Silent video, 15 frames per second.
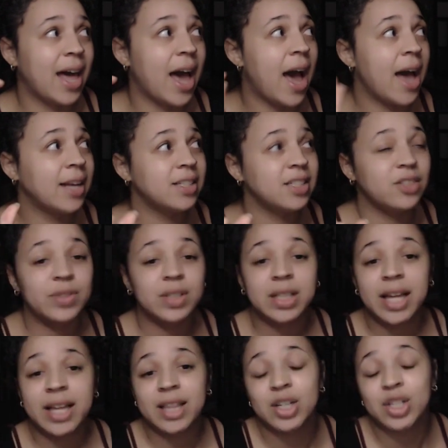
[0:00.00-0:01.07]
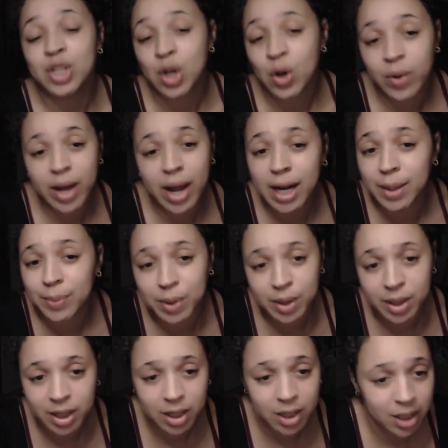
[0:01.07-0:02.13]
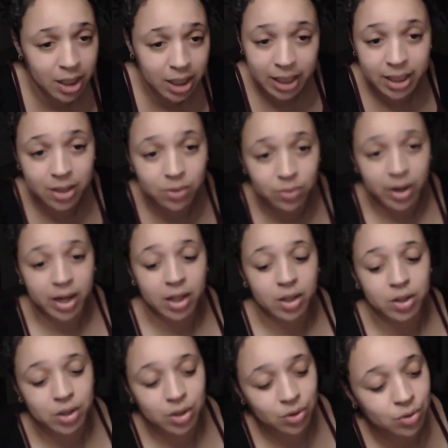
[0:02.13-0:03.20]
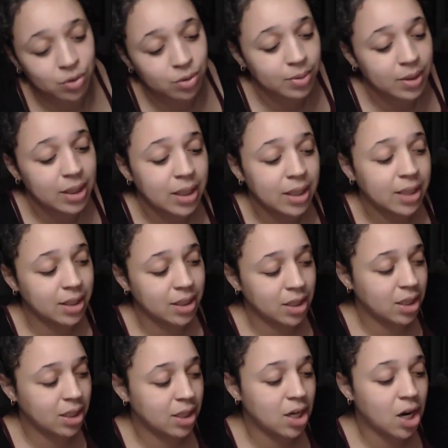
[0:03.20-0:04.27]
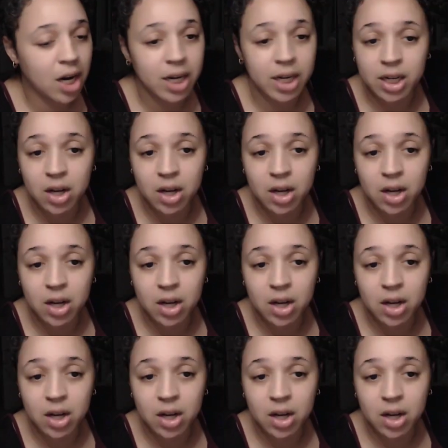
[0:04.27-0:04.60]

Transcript: I just feel like there's no way I could put her in regular school because she's already